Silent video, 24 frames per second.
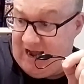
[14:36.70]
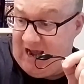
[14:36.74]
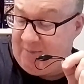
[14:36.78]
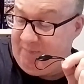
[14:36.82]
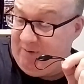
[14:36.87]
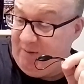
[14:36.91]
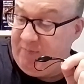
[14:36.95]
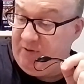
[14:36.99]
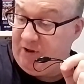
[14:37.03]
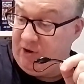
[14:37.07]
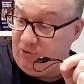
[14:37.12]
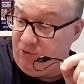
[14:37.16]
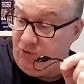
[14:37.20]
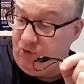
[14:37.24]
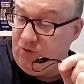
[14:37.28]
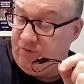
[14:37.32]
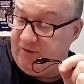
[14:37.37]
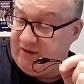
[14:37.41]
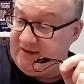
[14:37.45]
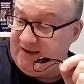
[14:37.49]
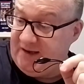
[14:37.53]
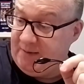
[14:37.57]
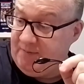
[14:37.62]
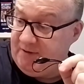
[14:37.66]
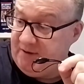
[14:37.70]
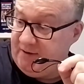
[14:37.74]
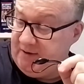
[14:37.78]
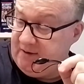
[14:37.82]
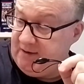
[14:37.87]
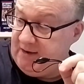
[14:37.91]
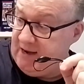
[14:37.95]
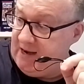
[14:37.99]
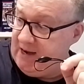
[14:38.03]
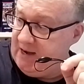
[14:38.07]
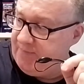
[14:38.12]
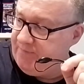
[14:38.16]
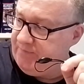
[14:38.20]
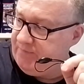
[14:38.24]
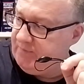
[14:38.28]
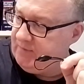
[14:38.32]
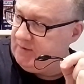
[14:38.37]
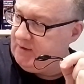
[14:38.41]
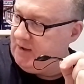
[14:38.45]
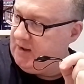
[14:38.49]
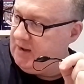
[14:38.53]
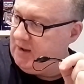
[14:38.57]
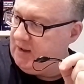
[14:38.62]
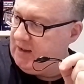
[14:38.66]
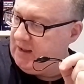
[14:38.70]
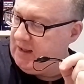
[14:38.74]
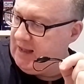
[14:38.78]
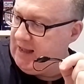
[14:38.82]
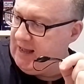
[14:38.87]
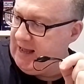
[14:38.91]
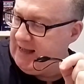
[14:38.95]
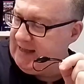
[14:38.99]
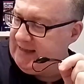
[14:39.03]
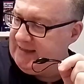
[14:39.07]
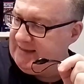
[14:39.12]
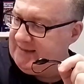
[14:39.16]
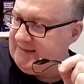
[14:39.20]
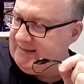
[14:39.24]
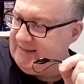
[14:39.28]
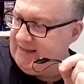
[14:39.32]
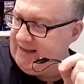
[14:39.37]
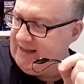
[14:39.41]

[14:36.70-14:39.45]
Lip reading: people I know who've attempted it. Yeah, and